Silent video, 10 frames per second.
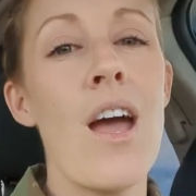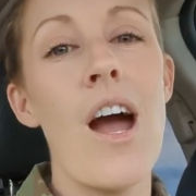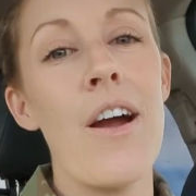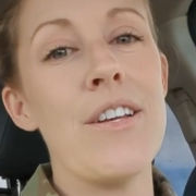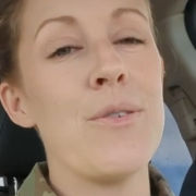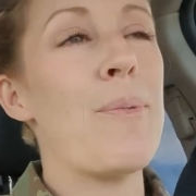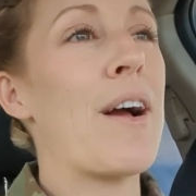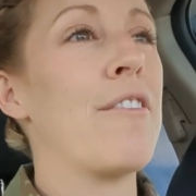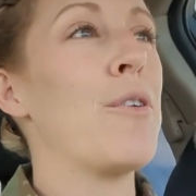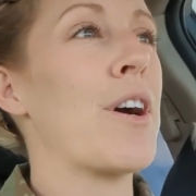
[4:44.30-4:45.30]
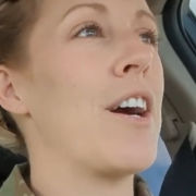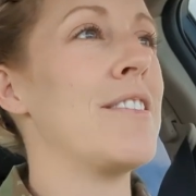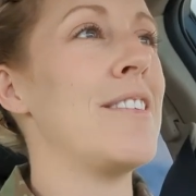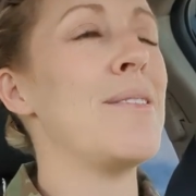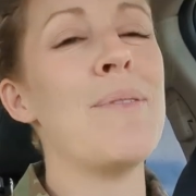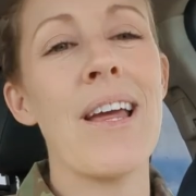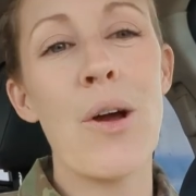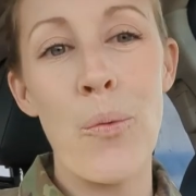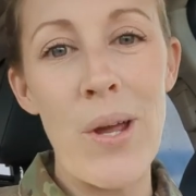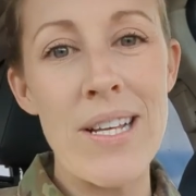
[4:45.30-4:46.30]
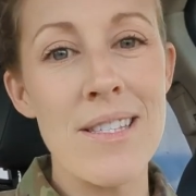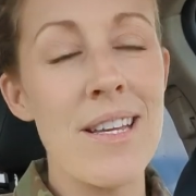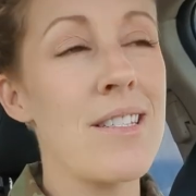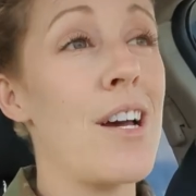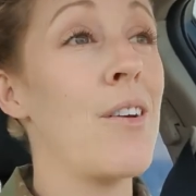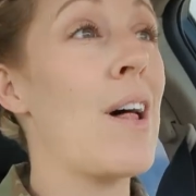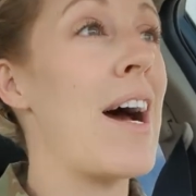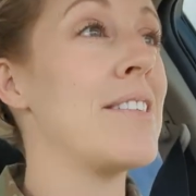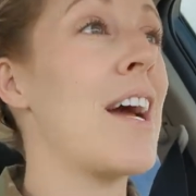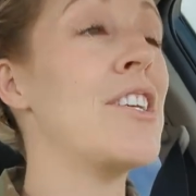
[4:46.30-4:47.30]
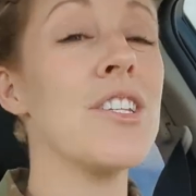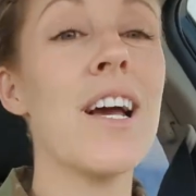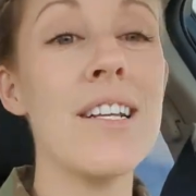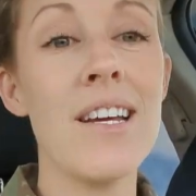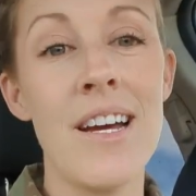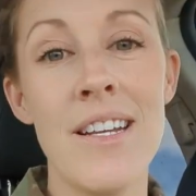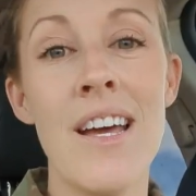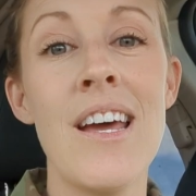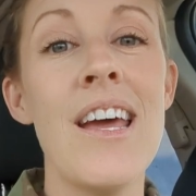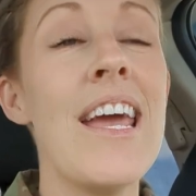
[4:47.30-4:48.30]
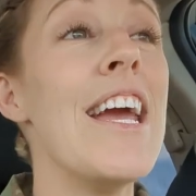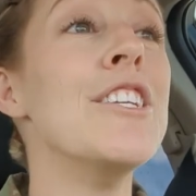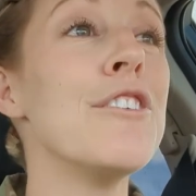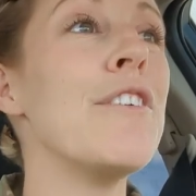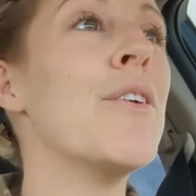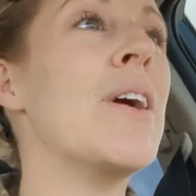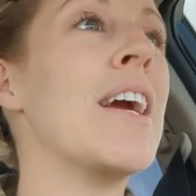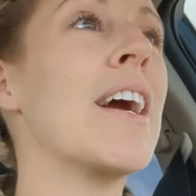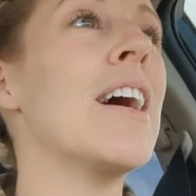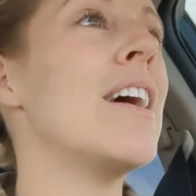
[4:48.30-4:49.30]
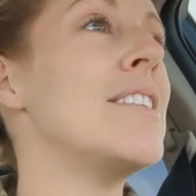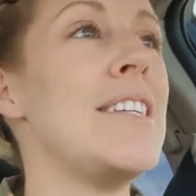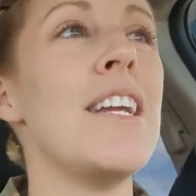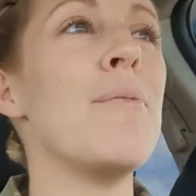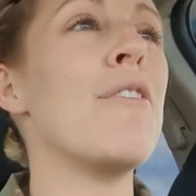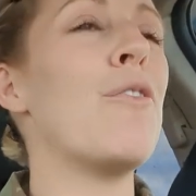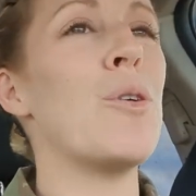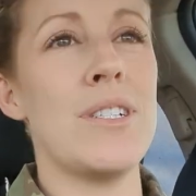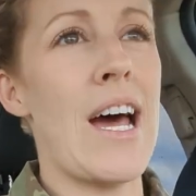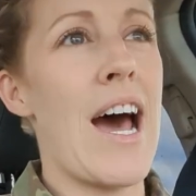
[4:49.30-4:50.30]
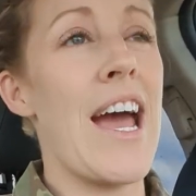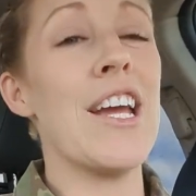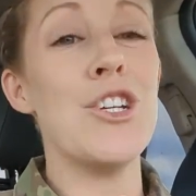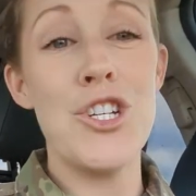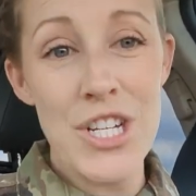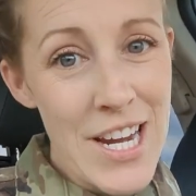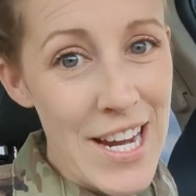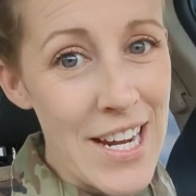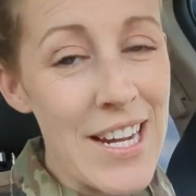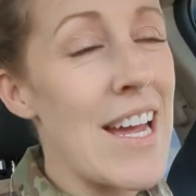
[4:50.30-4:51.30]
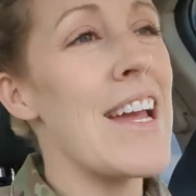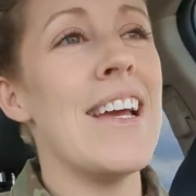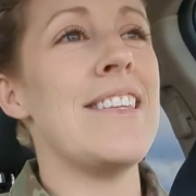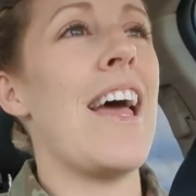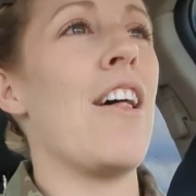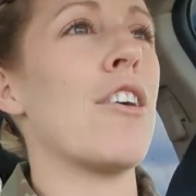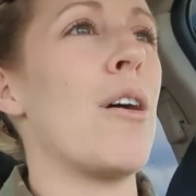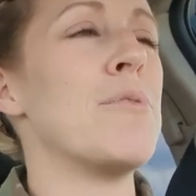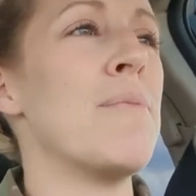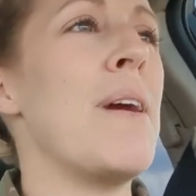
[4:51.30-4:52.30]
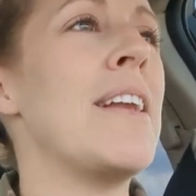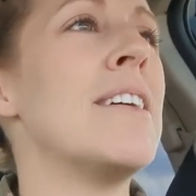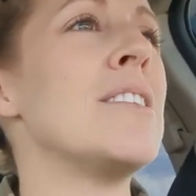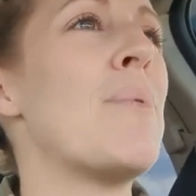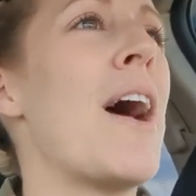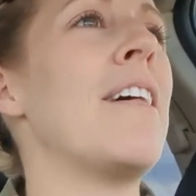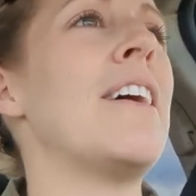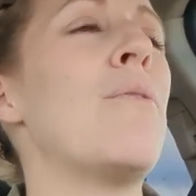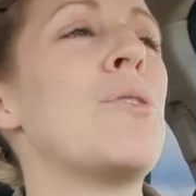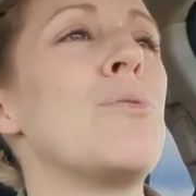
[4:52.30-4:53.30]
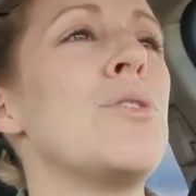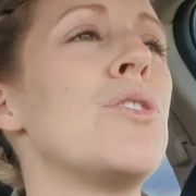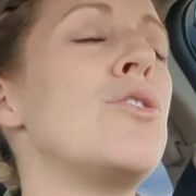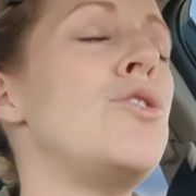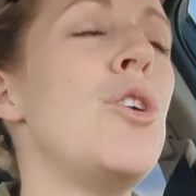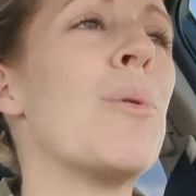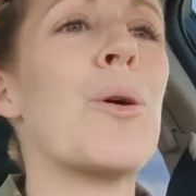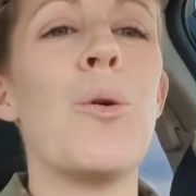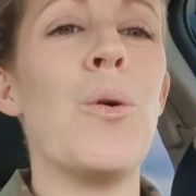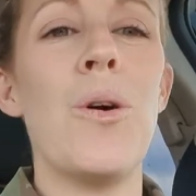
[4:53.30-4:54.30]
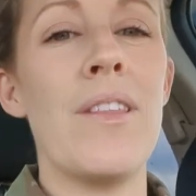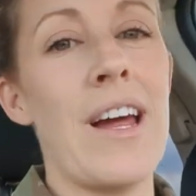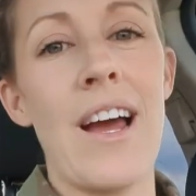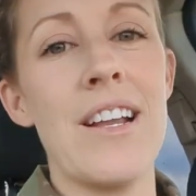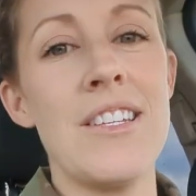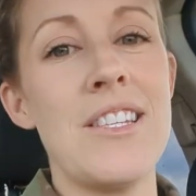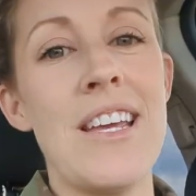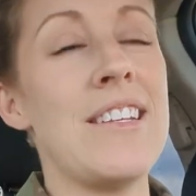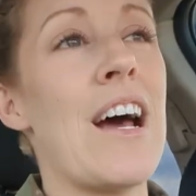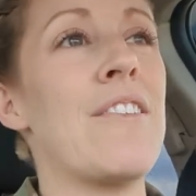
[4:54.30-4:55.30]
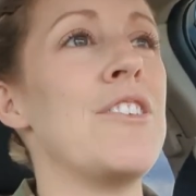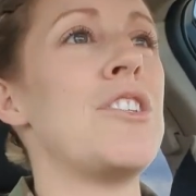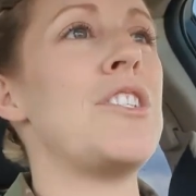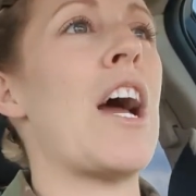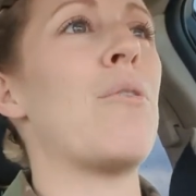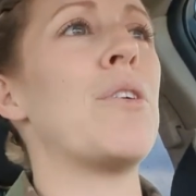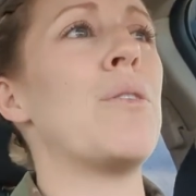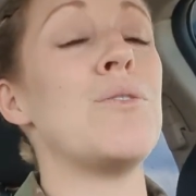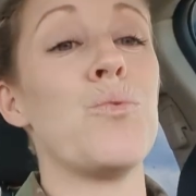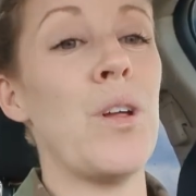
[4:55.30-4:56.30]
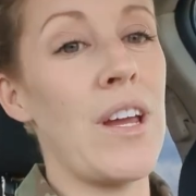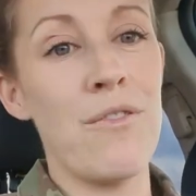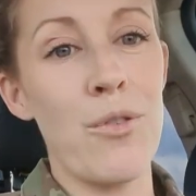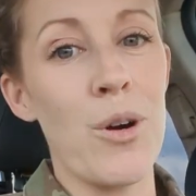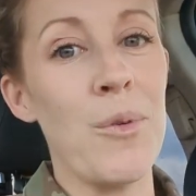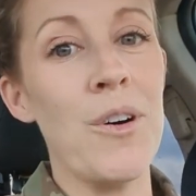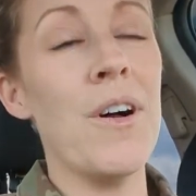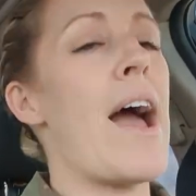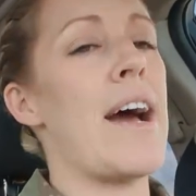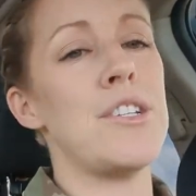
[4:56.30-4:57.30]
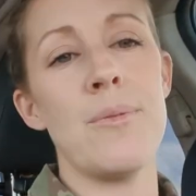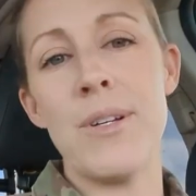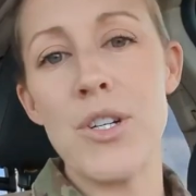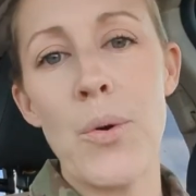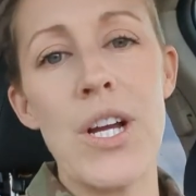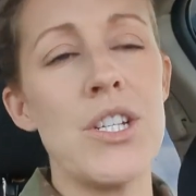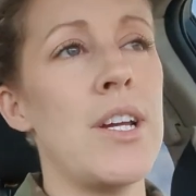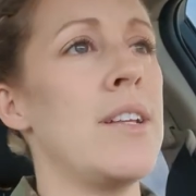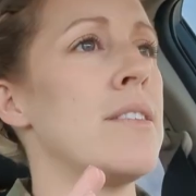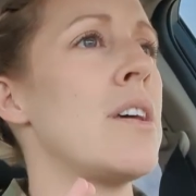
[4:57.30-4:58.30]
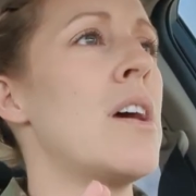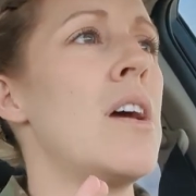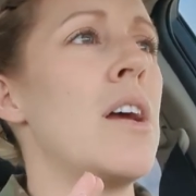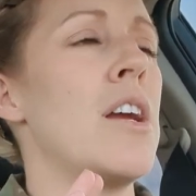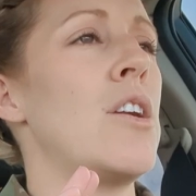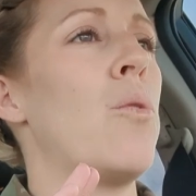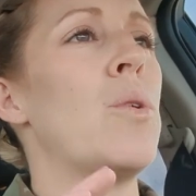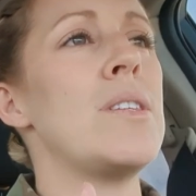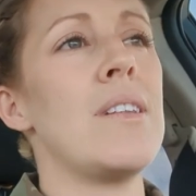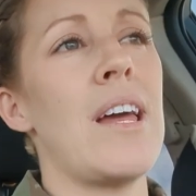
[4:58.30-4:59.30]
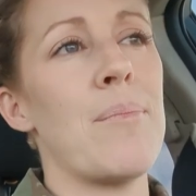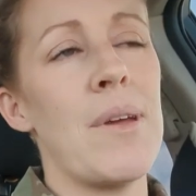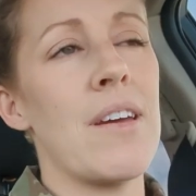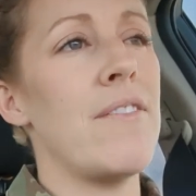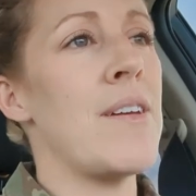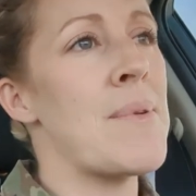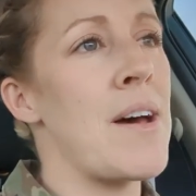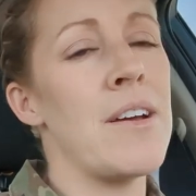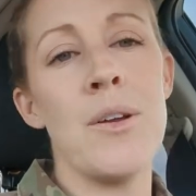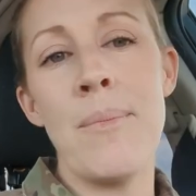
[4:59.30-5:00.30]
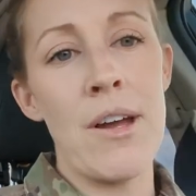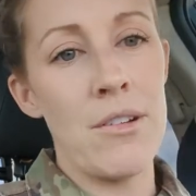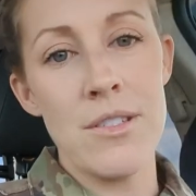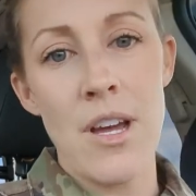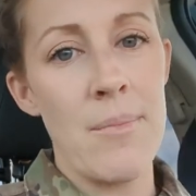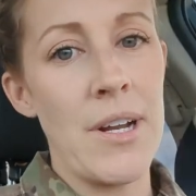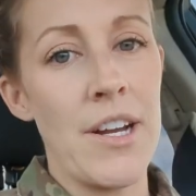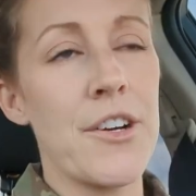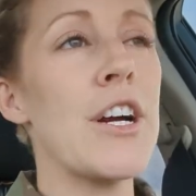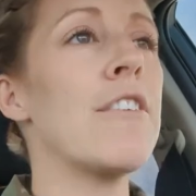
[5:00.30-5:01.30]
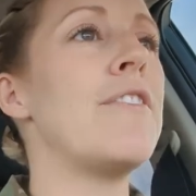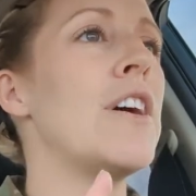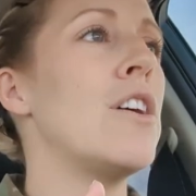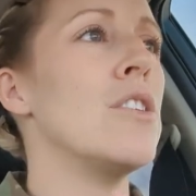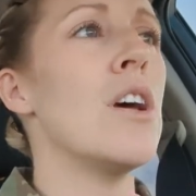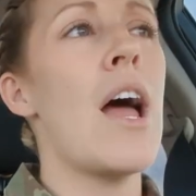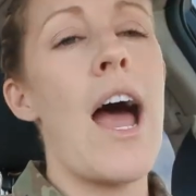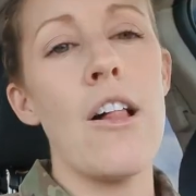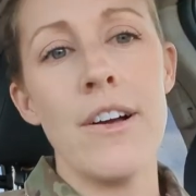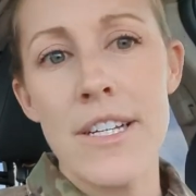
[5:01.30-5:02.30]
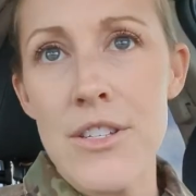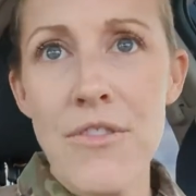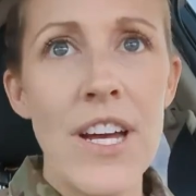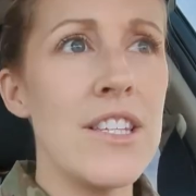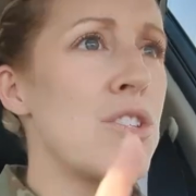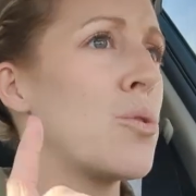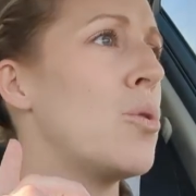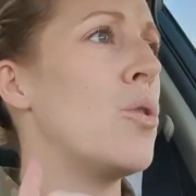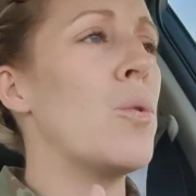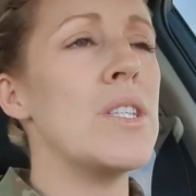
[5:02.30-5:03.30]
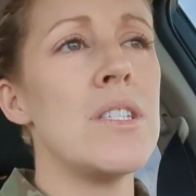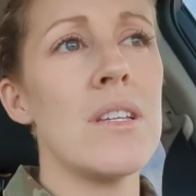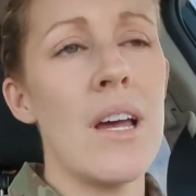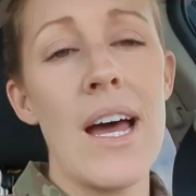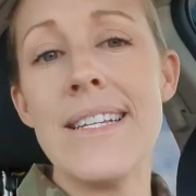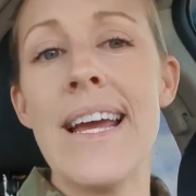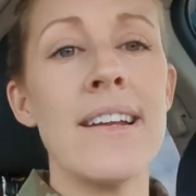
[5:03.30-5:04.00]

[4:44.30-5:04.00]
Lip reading: All right, so we're back in Fort Carson. It's been like a week since I saw you last. I just got done interviewing CW4 Di. She is a helicopter maintenance pilot, which was super cool that I got to sit down and just chat with her. It was really informal. I asked her a bunch of questions. You know, what's it like being a female in a male-dominated career field? How long is flight school? What's a day